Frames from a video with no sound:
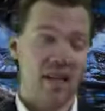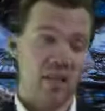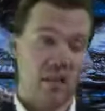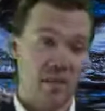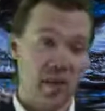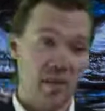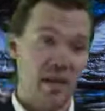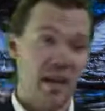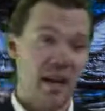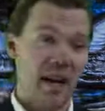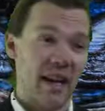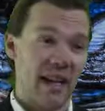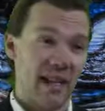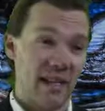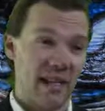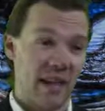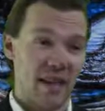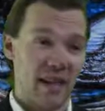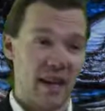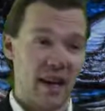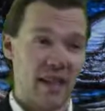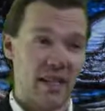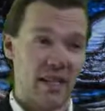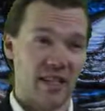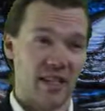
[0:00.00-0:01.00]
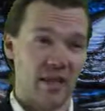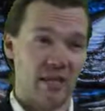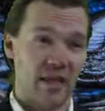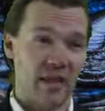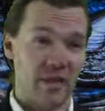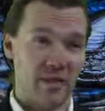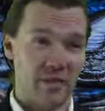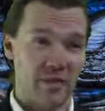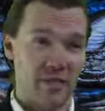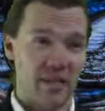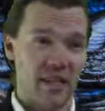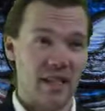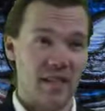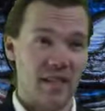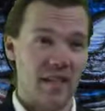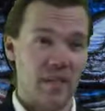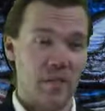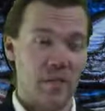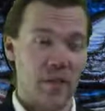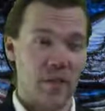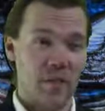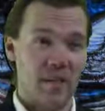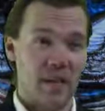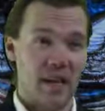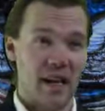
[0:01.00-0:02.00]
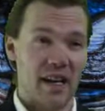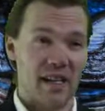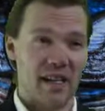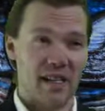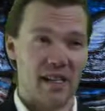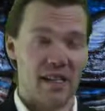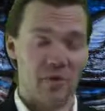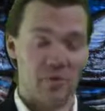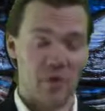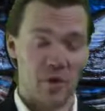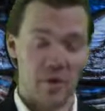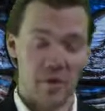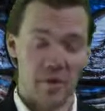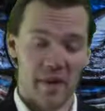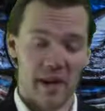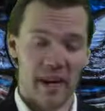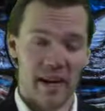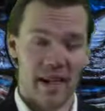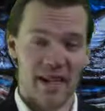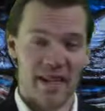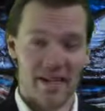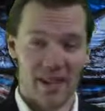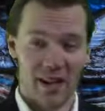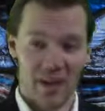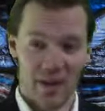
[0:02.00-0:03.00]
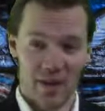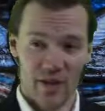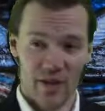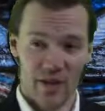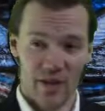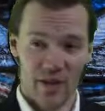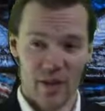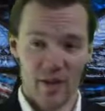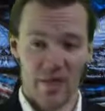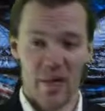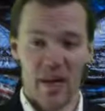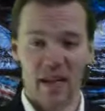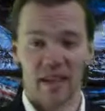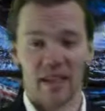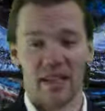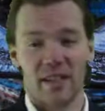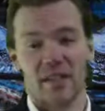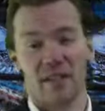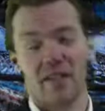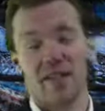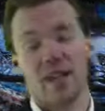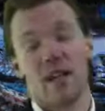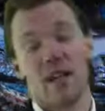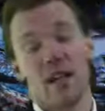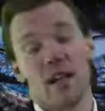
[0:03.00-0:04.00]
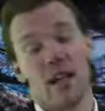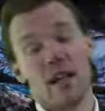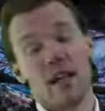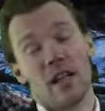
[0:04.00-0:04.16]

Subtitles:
Prebiotics are actually what feed the probiotics. The probiotics are the gut bacteria.